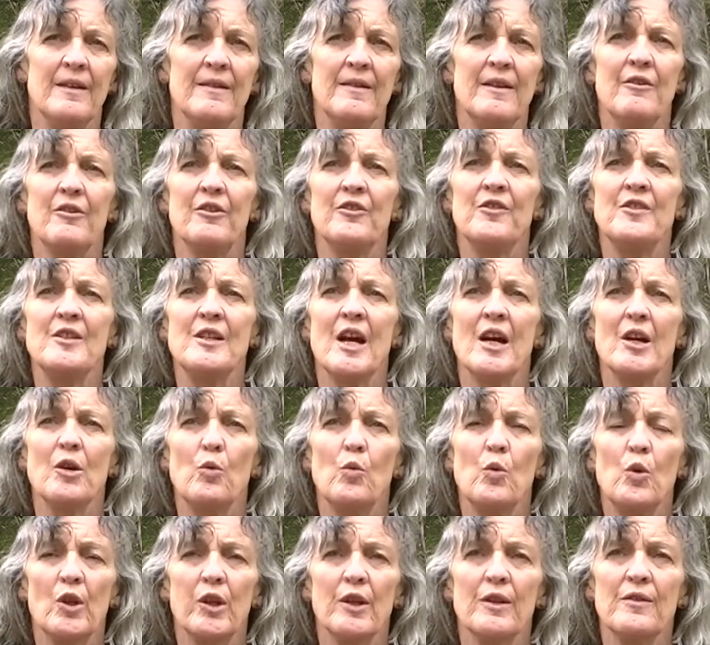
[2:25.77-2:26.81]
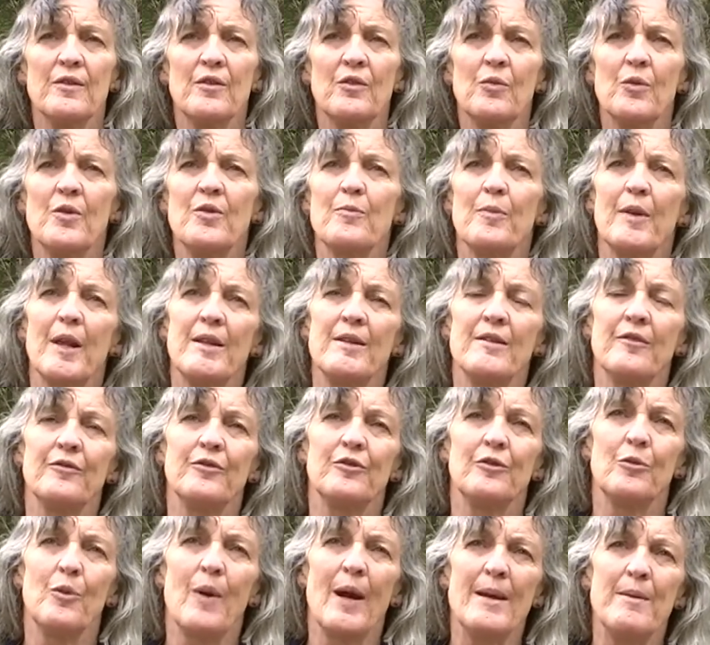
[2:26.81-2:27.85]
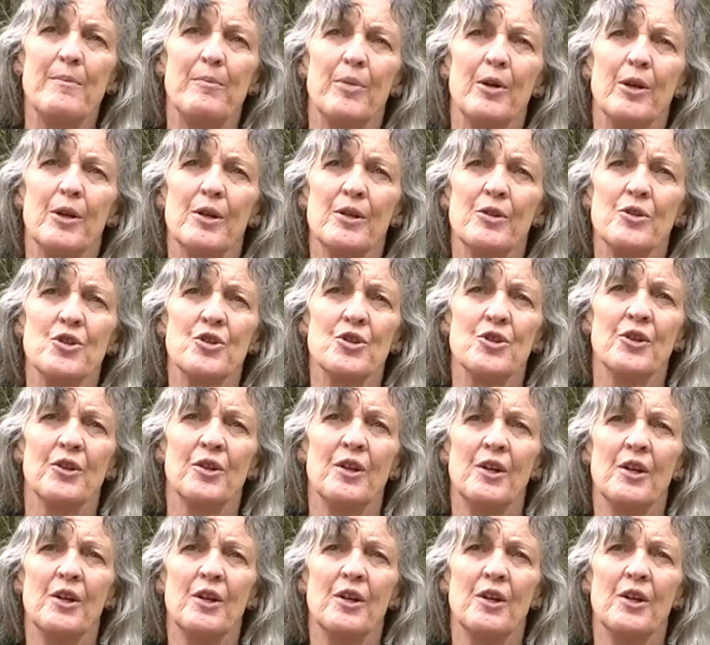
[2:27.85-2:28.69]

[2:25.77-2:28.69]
There is a young woodland with plentiful white birch,